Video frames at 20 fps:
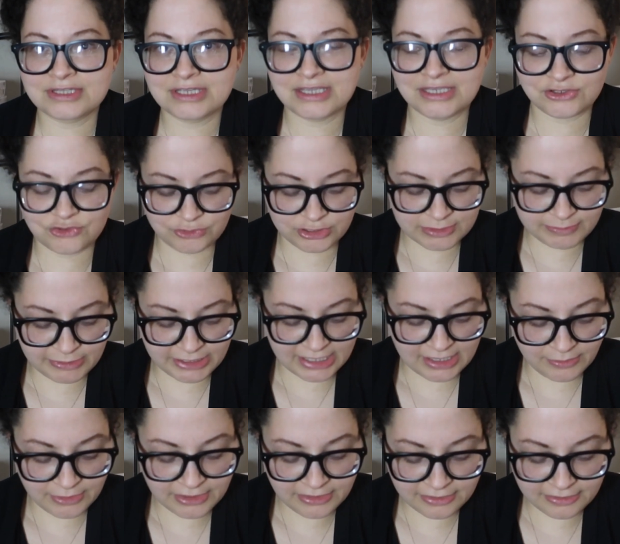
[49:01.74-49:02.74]
that he enjoys
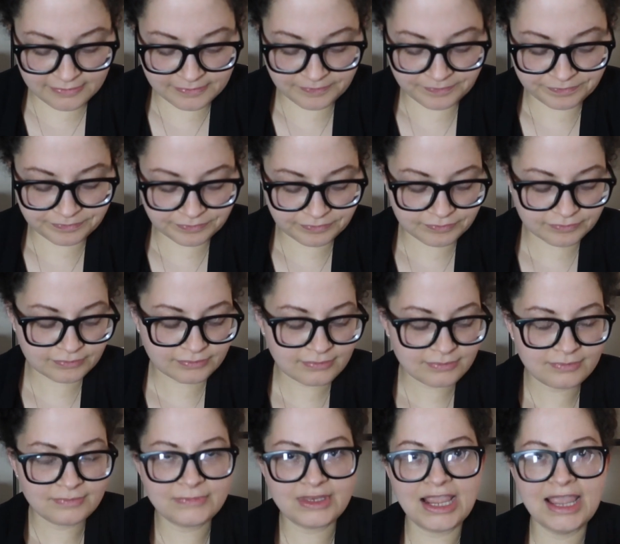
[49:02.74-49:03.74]
playing with.
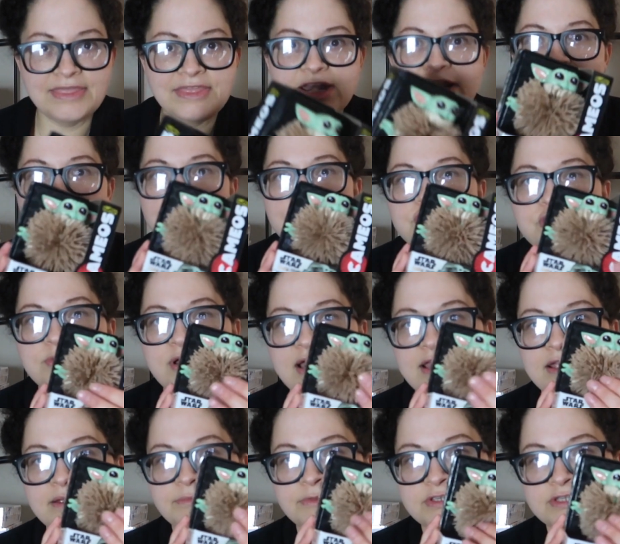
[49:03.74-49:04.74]
And then I also
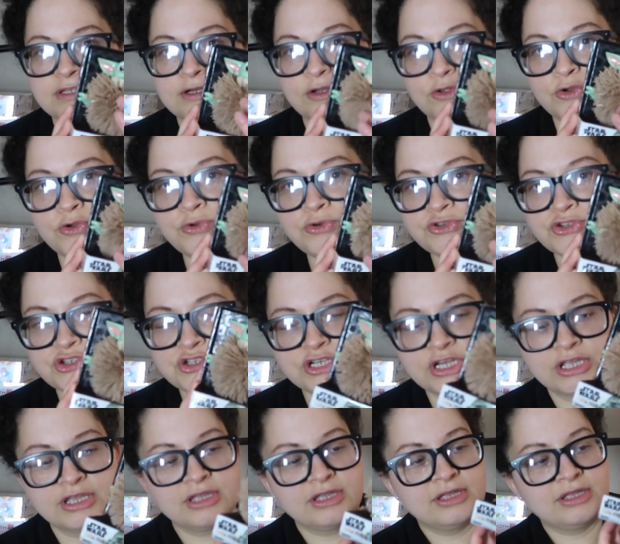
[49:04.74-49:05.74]
got him this little koosh.
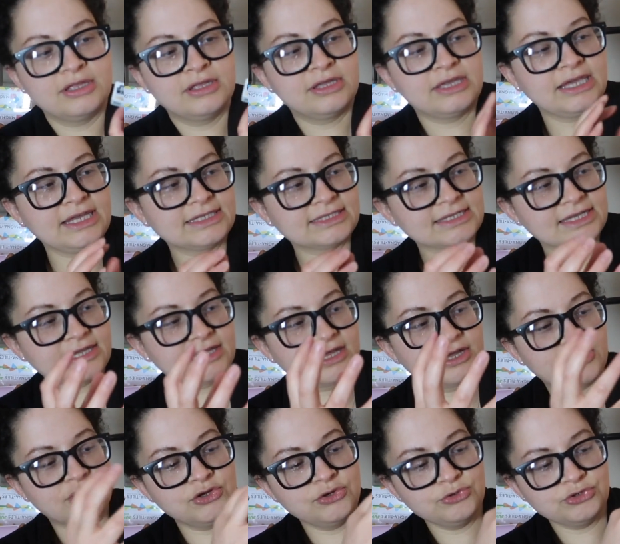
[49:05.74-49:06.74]
It's like
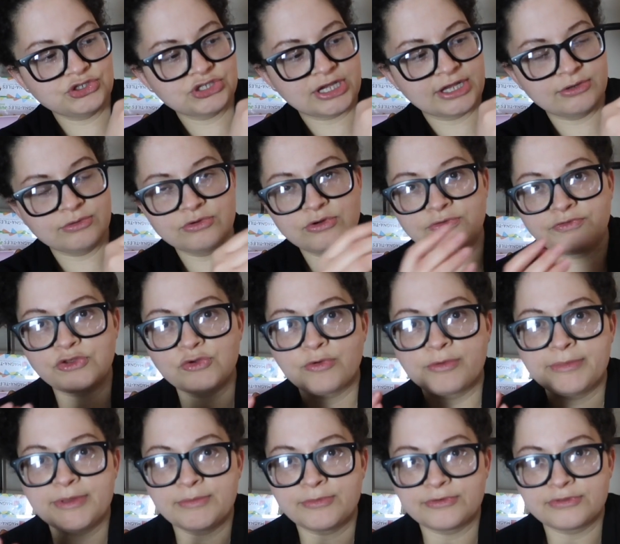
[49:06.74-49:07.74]
a koosh, I don't know if you
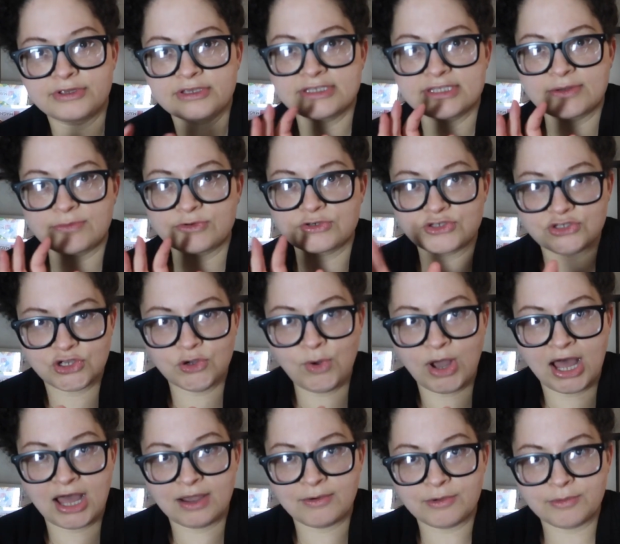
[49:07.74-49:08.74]
remember these, they were so
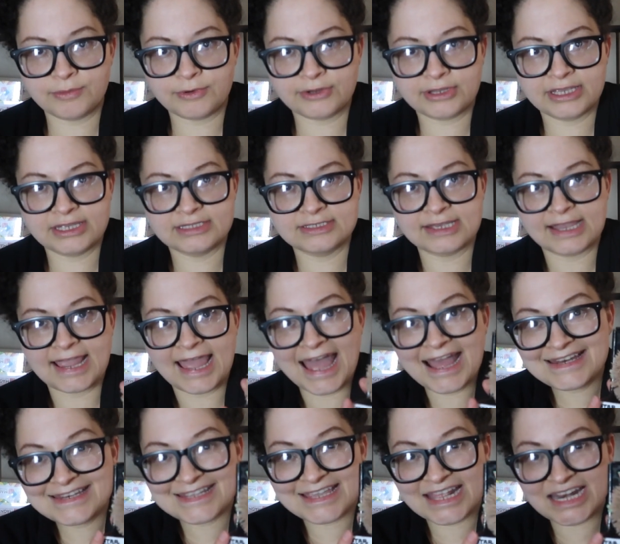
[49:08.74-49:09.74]
hot when we were kids. I
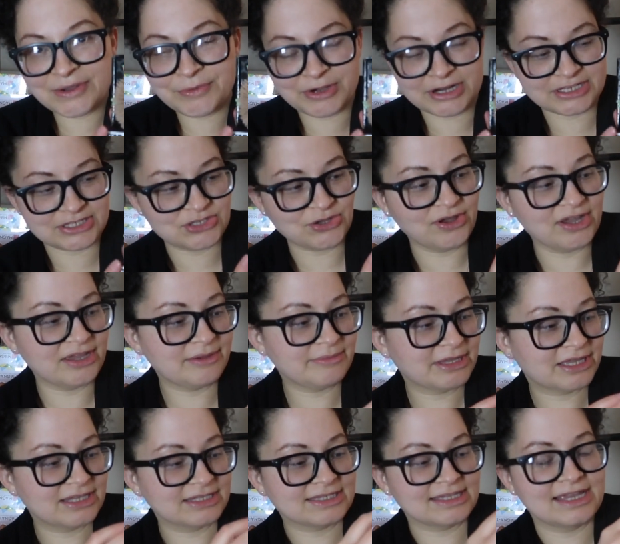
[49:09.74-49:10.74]
had to get it when I saw it
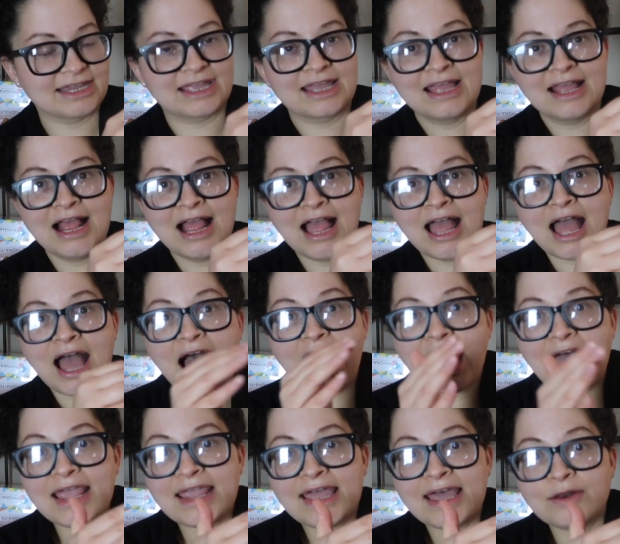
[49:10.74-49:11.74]
because like,
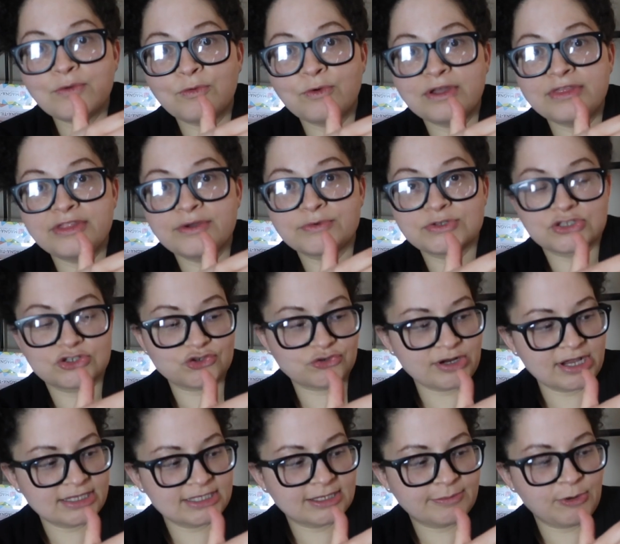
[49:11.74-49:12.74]
I had one that was a
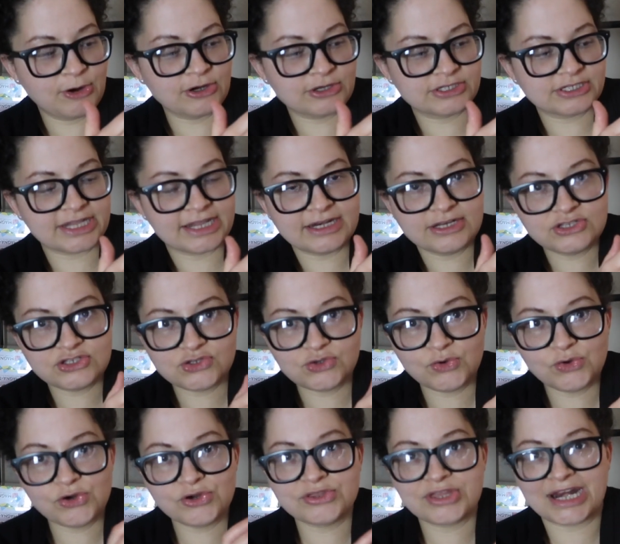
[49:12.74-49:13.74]
Jurassic Park
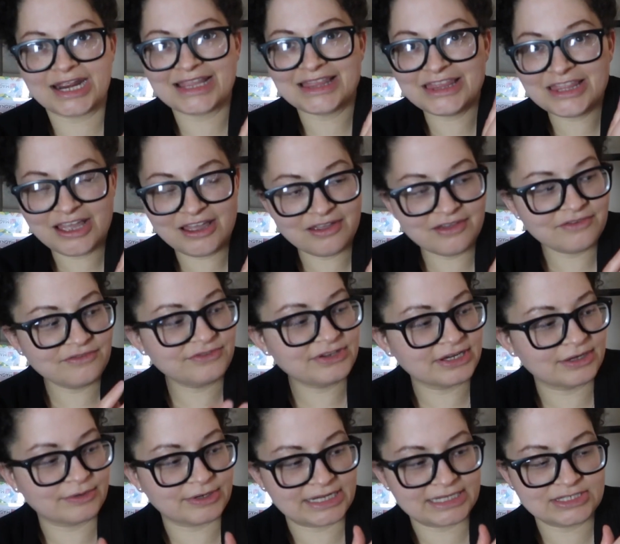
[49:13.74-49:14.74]
dinosaur that I loved,
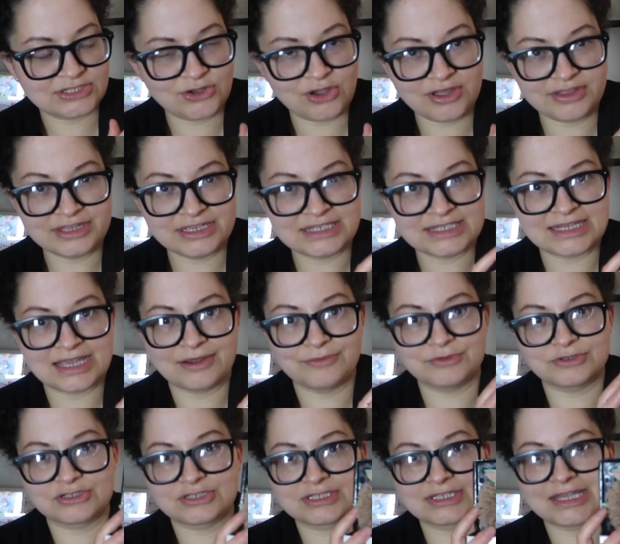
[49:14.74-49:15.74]
and when I saw this, I
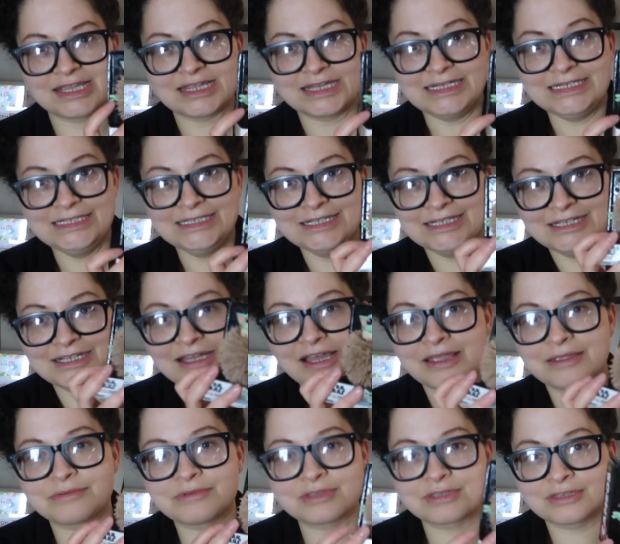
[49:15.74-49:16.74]
was just like,
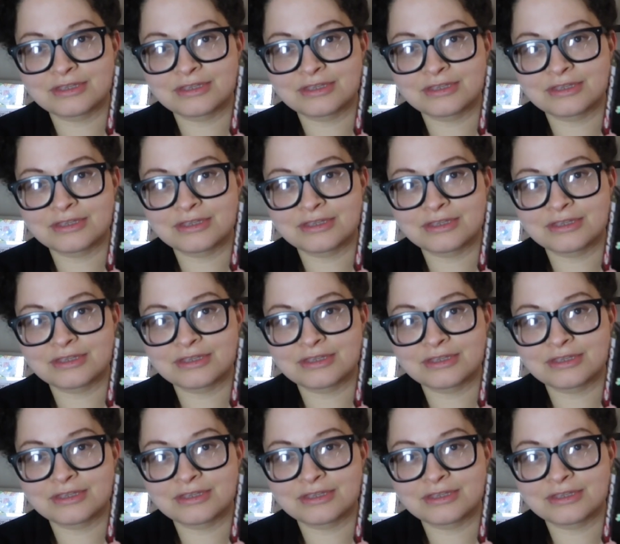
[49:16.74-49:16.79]
I